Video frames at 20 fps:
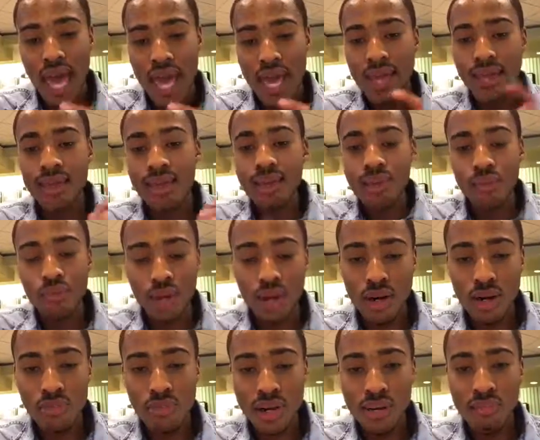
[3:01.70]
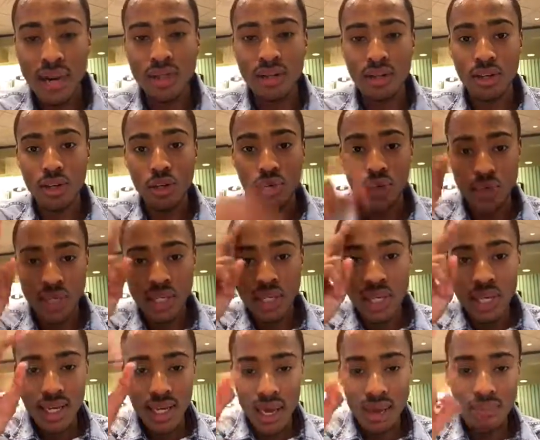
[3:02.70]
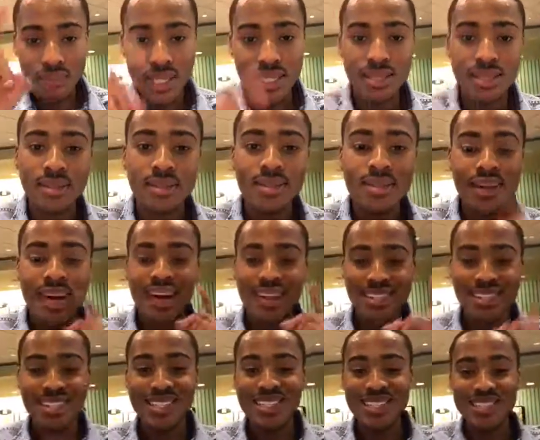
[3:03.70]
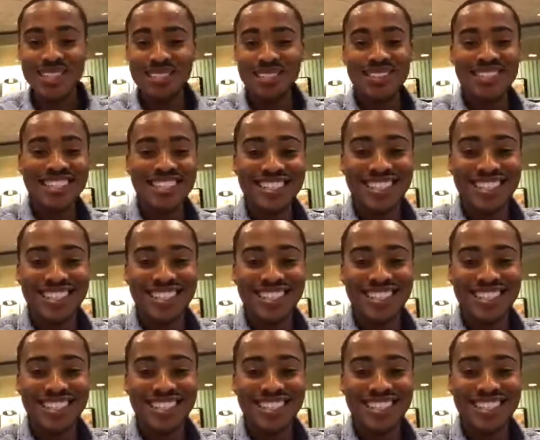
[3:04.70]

hey, we're going to bring back the glory. God bless you. I'll see you soon.